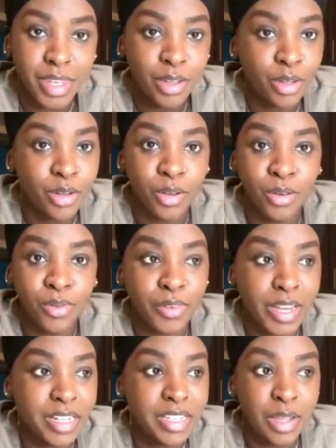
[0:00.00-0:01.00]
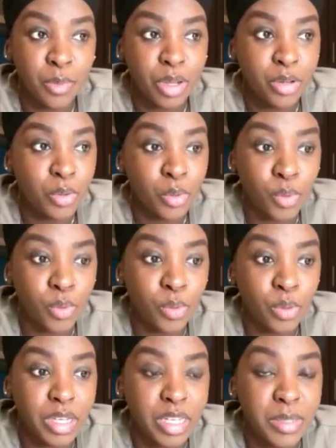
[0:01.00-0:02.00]
you know, find someone
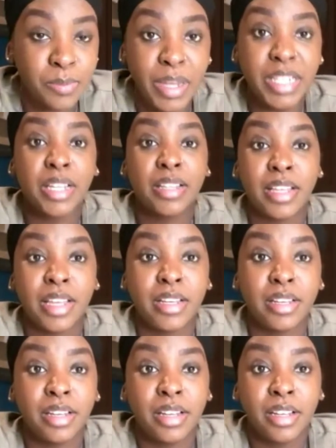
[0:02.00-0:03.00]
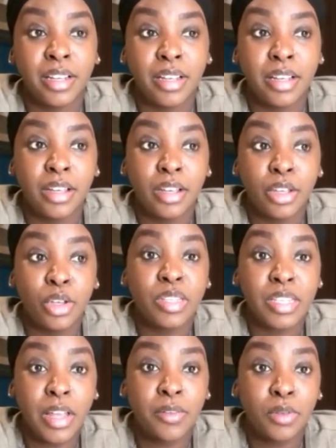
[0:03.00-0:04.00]
who is better than
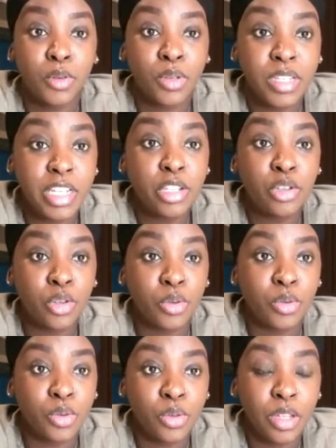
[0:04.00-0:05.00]
yourself to teach you.